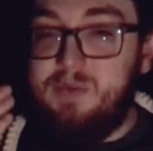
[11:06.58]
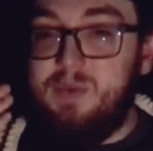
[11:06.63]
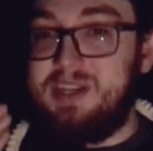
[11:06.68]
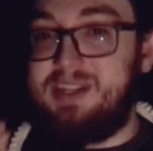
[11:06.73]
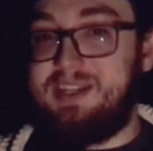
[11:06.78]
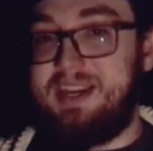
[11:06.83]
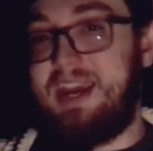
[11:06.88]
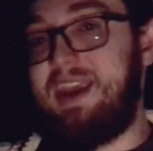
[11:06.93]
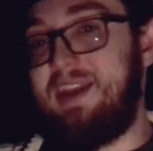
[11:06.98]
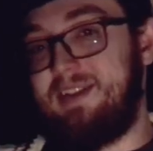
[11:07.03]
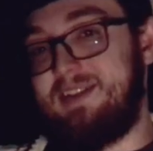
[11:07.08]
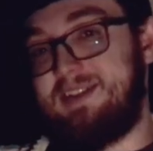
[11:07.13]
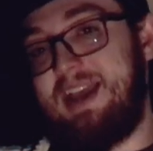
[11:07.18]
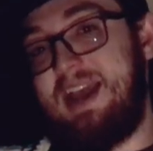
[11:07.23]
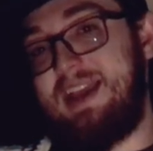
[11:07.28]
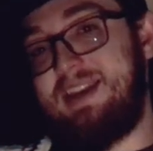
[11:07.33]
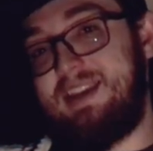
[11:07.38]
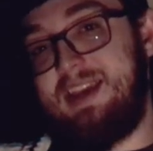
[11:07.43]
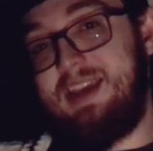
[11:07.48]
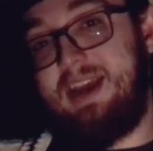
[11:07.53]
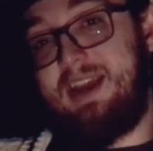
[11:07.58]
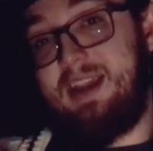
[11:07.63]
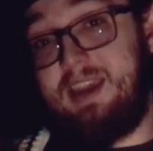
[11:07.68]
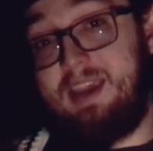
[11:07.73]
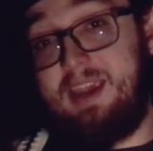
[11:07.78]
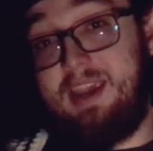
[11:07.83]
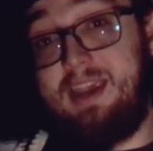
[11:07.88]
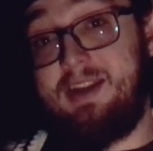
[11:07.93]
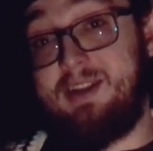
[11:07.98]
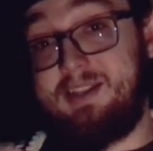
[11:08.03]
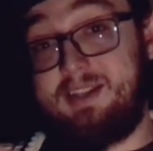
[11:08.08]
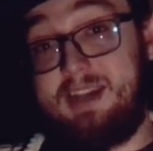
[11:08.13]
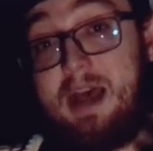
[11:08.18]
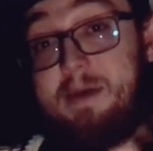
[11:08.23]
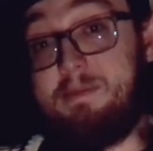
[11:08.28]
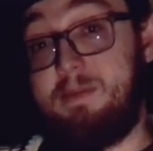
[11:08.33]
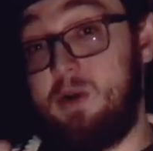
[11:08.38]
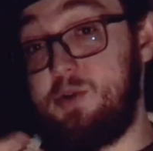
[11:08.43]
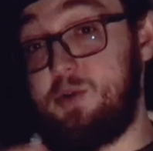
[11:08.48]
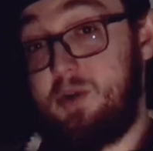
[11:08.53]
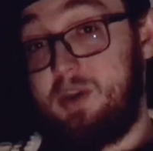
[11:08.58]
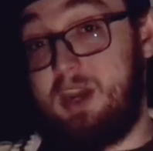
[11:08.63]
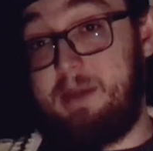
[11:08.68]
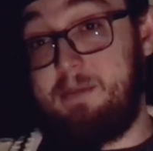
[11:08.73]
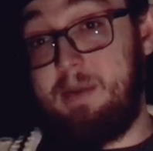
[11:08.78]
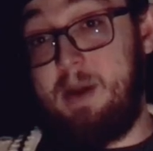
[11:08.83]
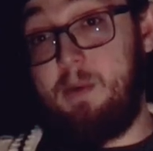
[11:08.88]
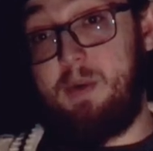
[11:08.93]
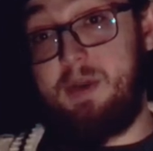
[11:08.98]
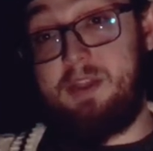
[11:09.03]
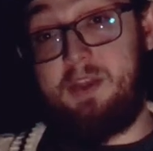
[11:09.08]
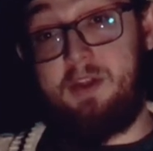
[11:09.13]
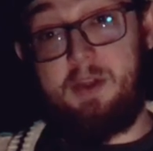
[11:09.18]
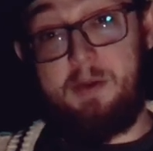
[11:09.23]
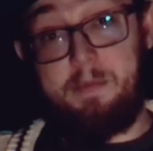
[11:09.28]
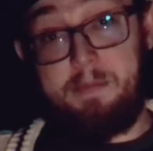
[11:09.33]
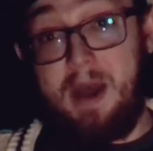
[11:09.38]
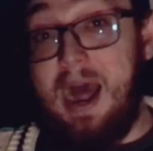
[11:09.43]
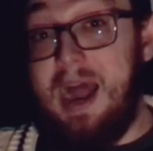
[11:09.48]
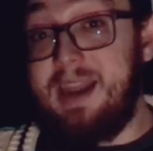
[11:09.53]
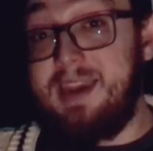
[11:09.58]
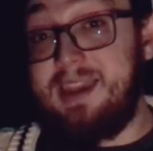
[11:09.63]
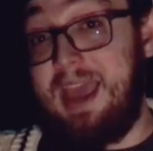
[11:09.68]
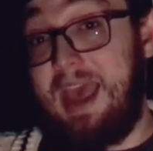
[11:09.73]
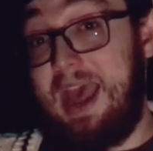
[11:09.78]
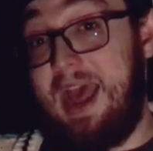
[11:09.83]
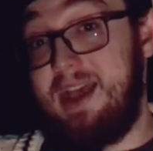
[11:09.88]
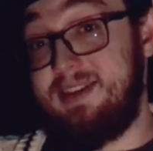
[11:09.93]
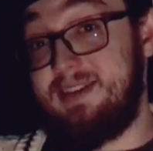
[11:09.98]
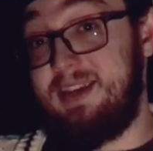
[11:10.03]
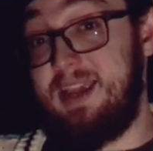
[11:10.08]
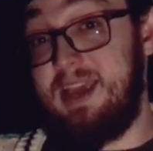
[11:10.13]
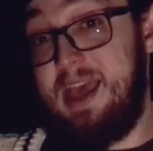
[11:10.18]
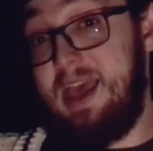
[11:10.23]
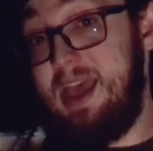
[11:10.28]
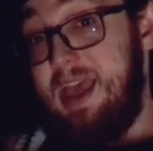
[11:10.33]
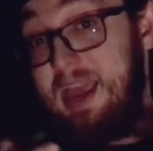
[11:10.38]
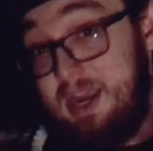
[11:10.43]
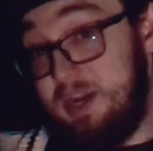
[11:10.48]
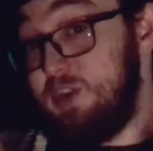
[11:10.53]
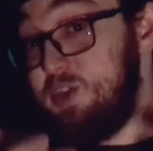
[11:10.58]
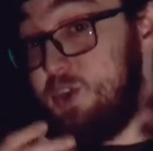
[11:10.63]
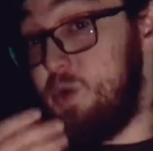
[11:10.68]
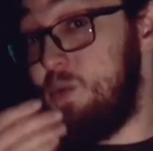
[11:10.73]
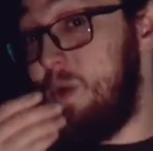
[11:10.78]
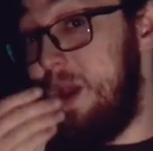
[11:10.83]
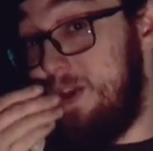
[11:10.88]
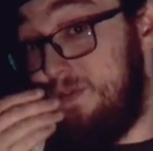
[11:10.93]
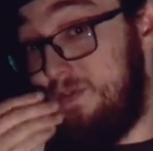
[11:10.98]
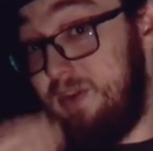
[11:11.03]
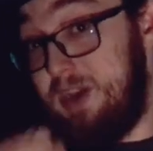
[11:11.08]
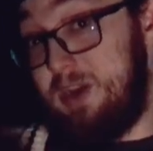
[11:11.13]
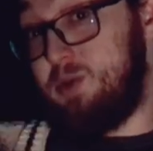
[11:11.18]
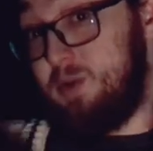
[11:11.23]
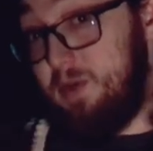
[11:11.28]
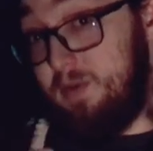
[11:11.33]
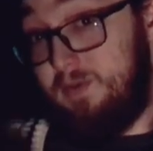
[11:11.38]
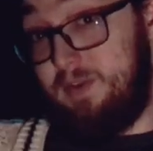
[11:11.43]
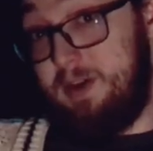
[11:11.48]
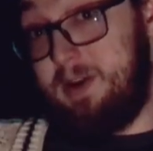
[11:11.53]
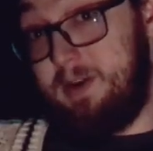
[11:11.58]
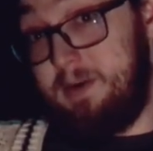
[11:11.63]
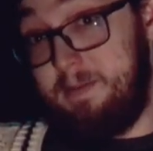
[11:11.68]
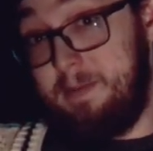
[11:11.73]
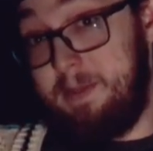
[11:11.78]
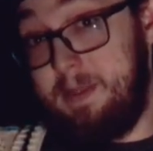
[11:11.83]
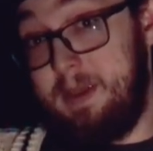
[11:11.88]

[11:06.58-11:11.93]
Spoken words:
ridiculous idea he and Scott Mosier came up with on their podcast into a feature film,